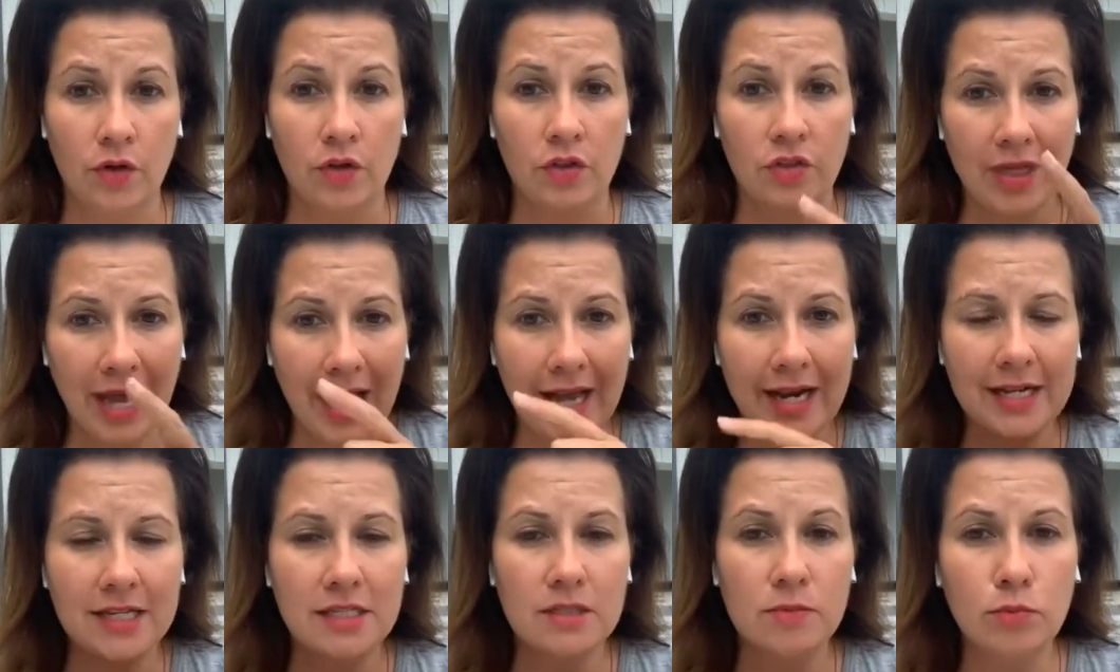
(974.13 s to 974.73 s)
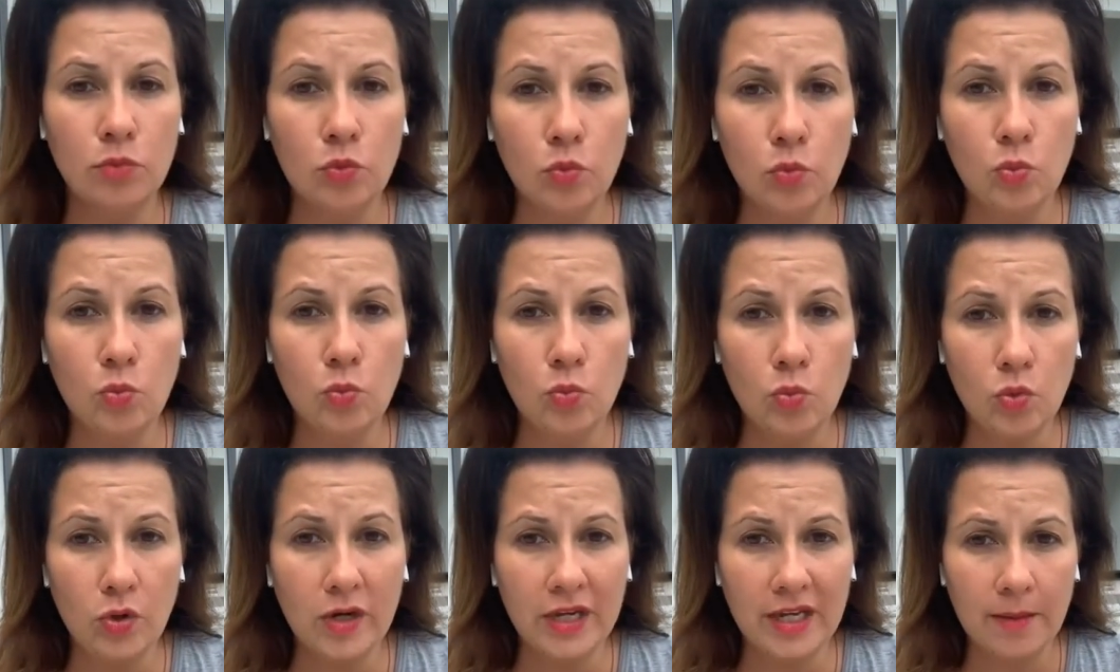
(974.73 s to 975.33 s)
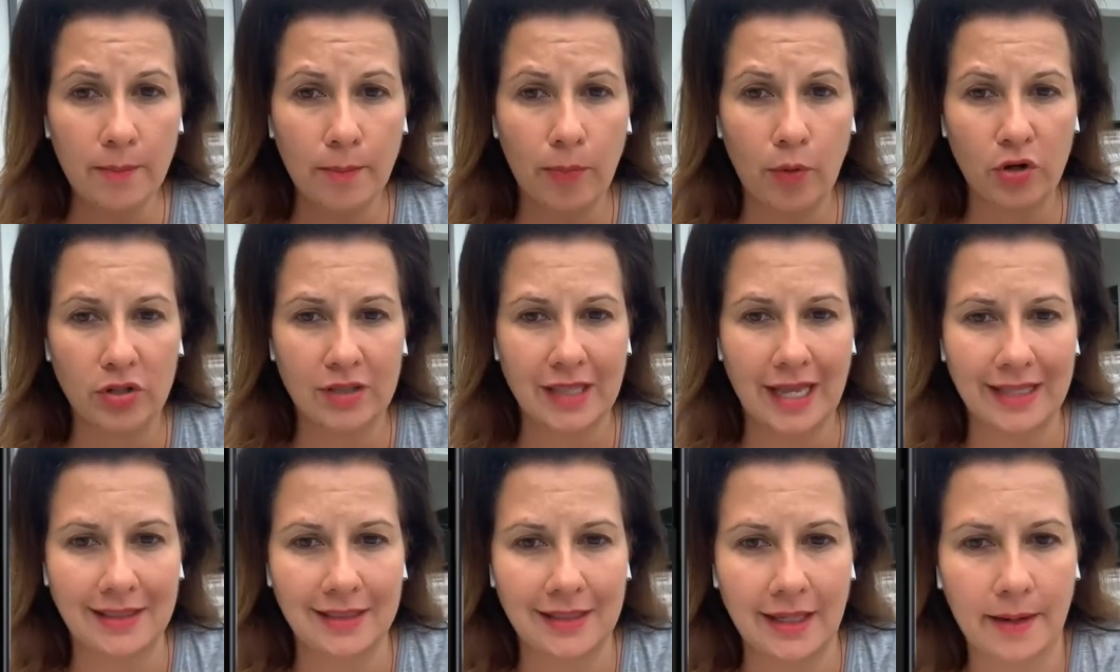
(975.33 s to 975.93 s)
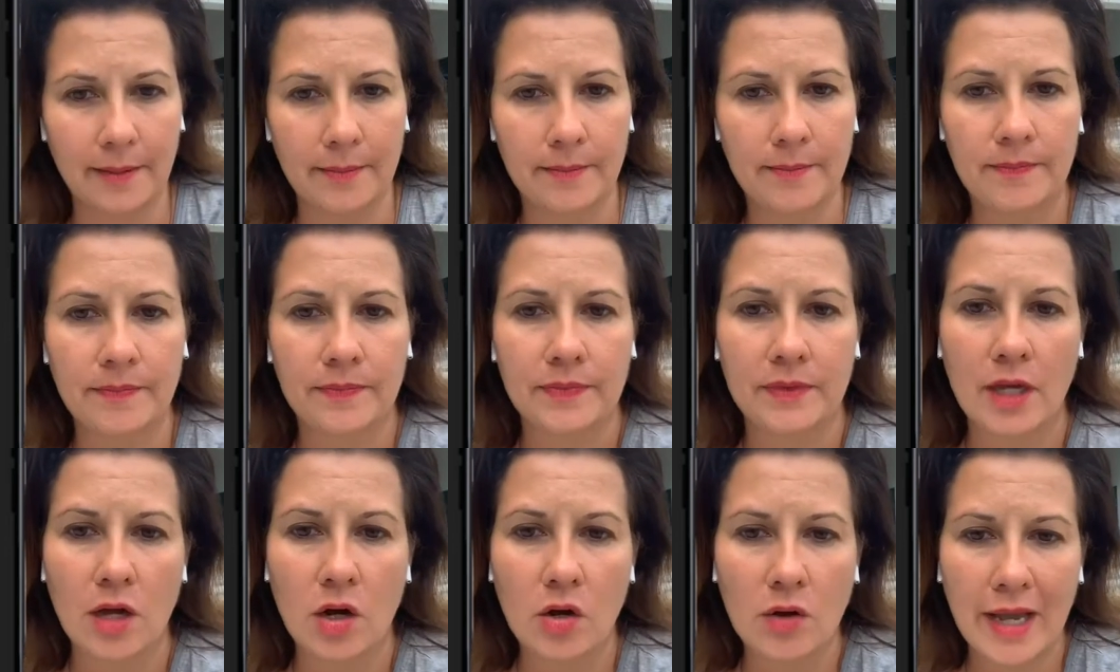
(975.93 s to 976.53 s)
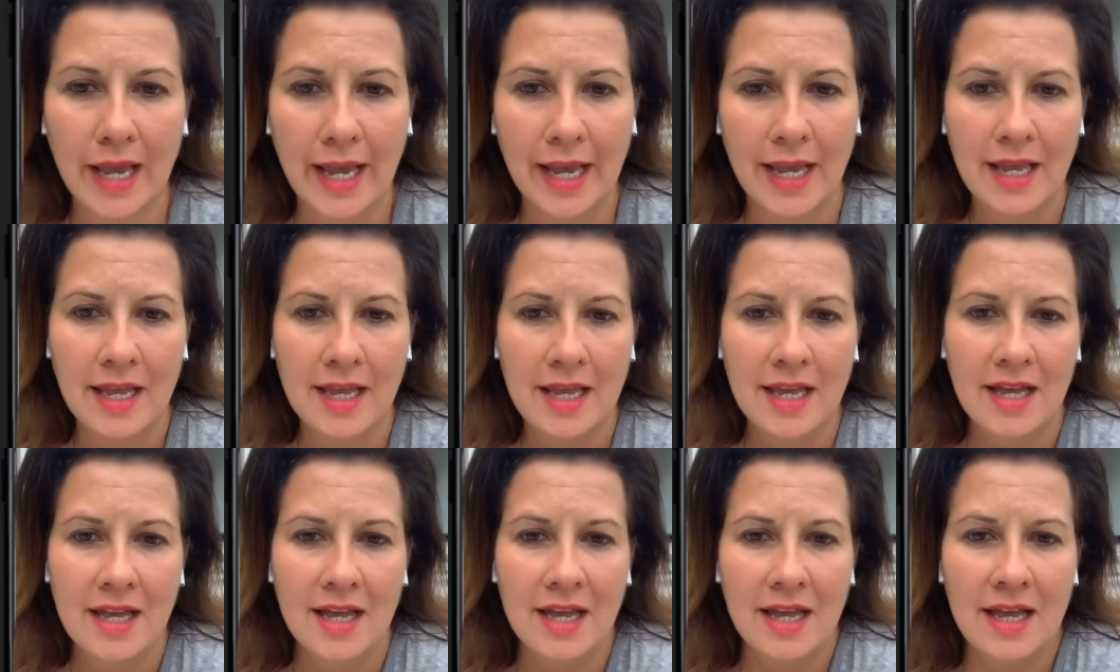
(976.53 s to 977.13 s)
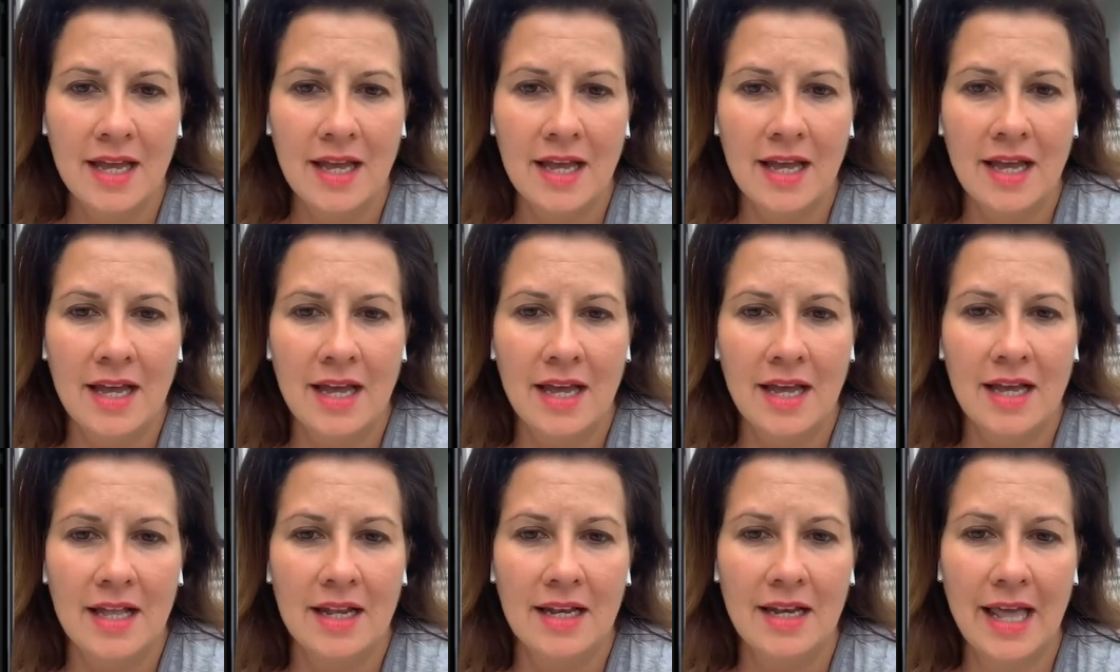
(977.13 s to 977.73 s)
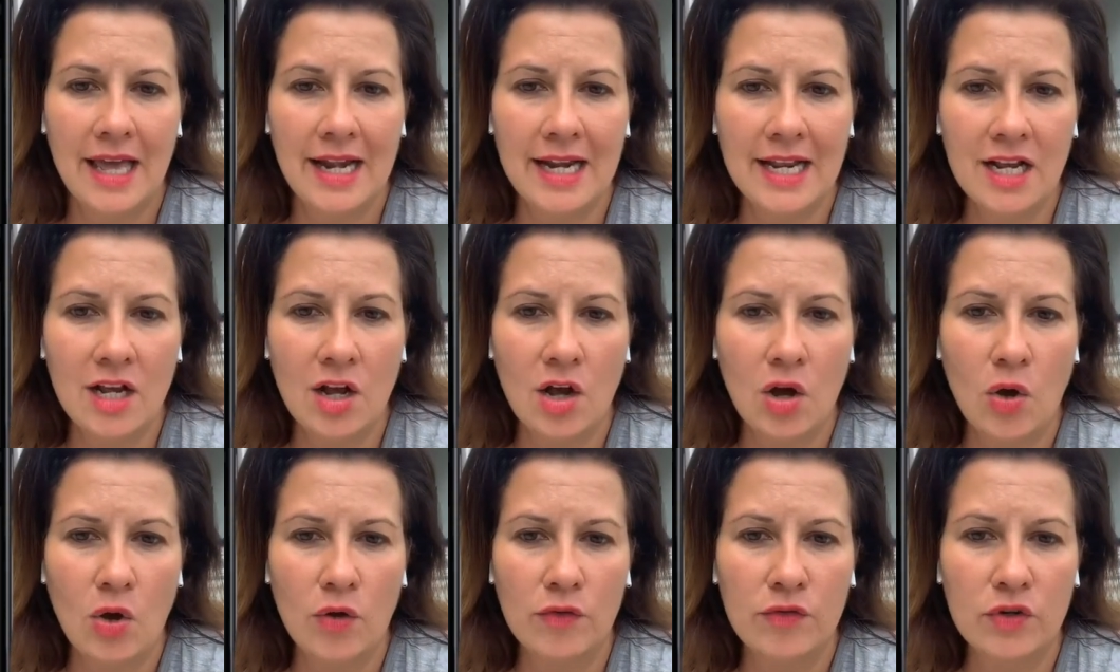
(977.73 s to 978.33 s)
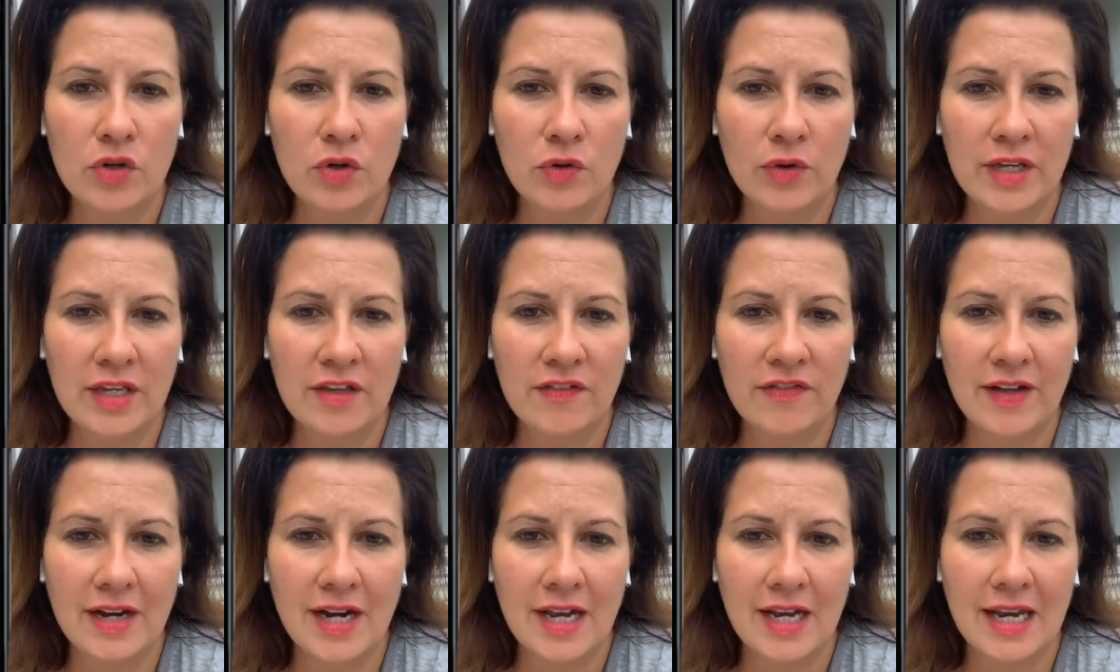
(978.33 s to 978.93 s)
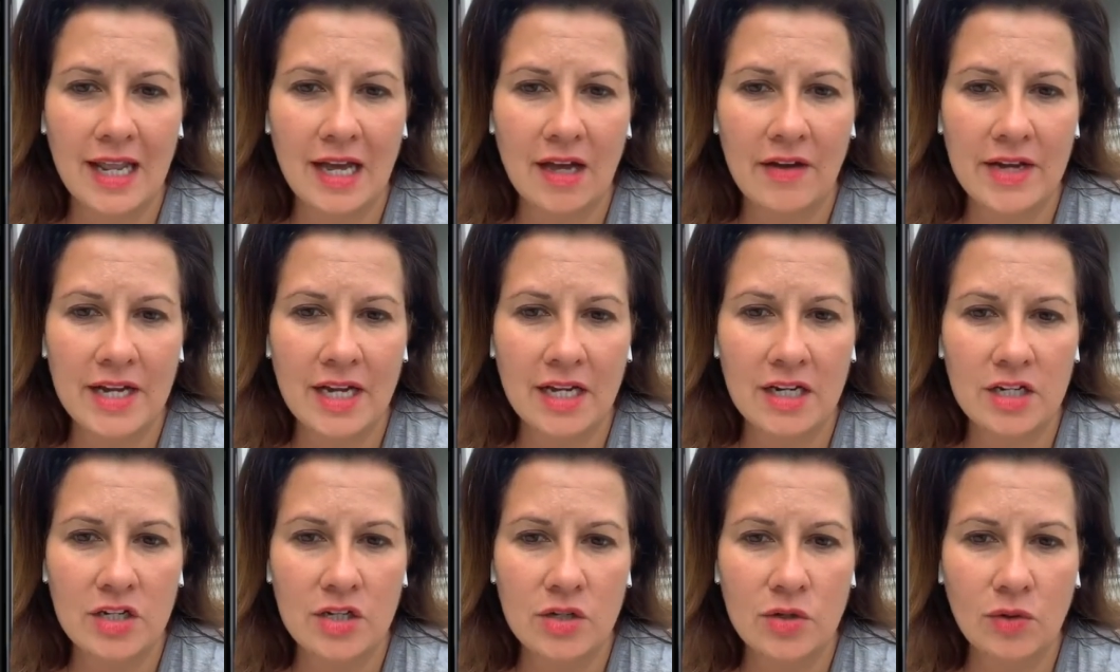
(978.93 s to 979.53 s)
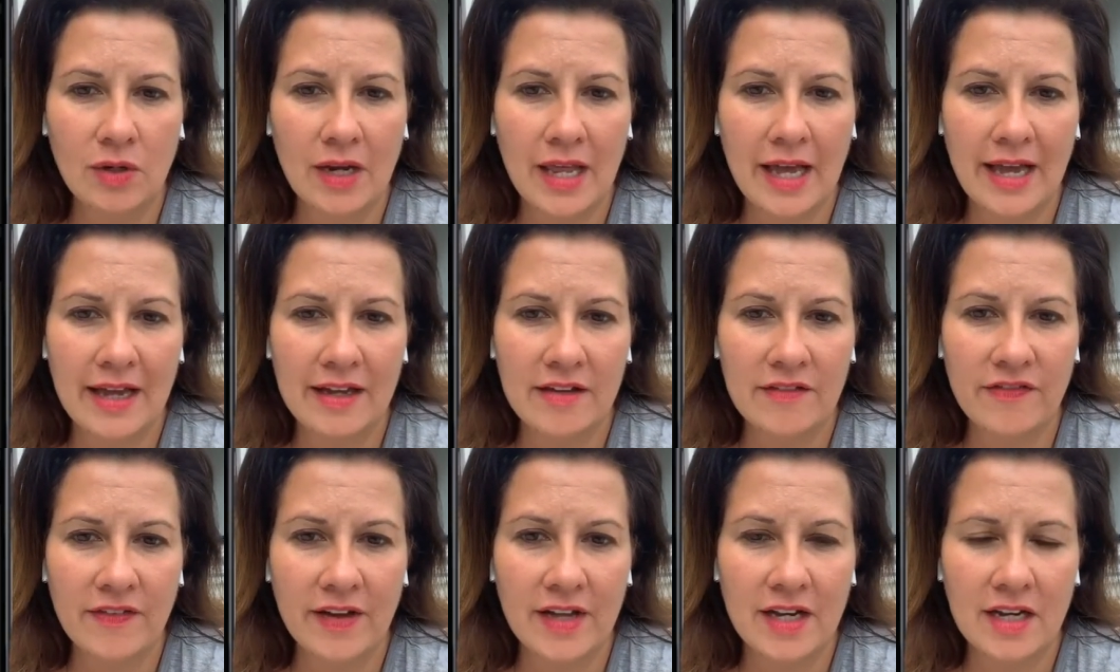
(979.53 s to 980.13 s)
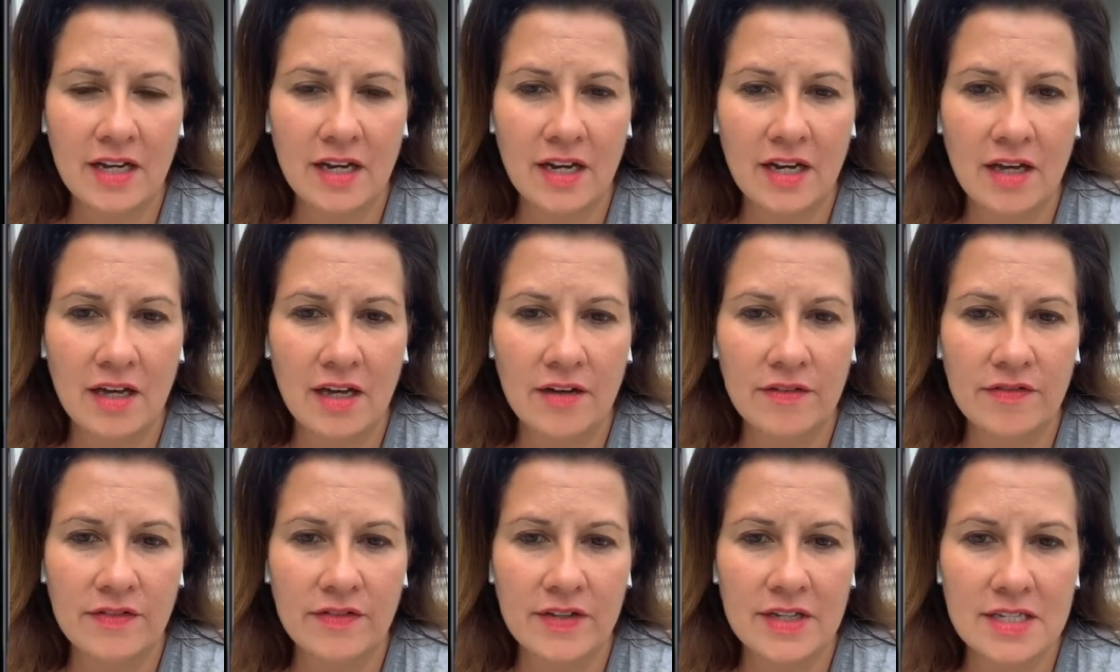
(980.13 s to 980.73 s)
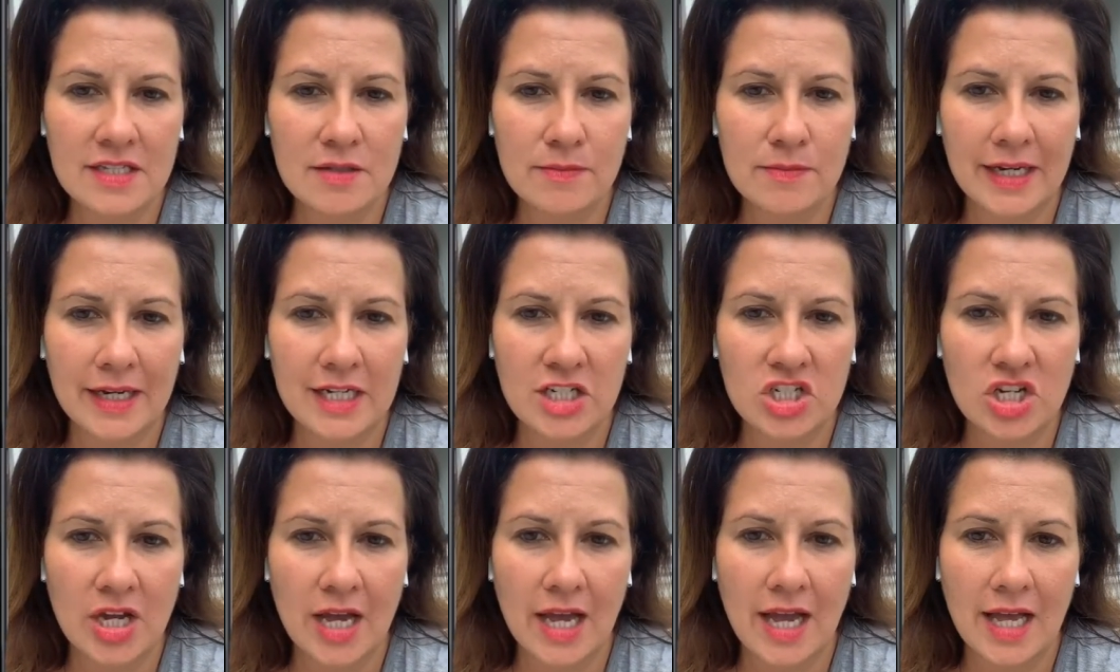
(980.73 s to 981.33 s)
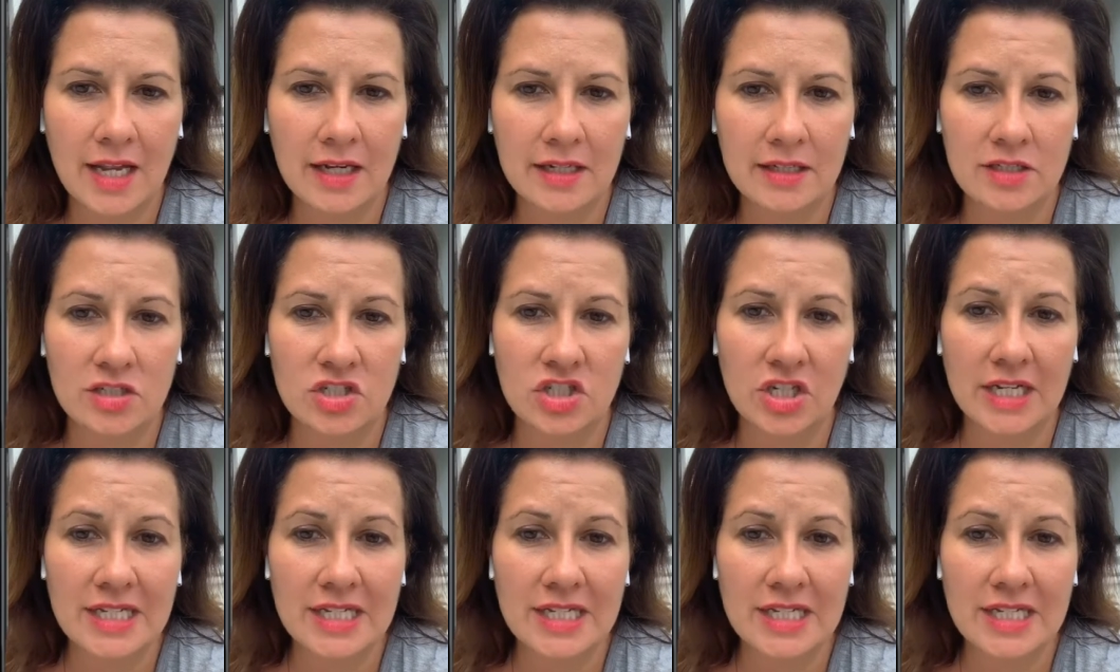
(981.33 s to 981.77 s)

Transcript: that is muy importante okay Letting go of grief and allowing a new life and love is my challenge.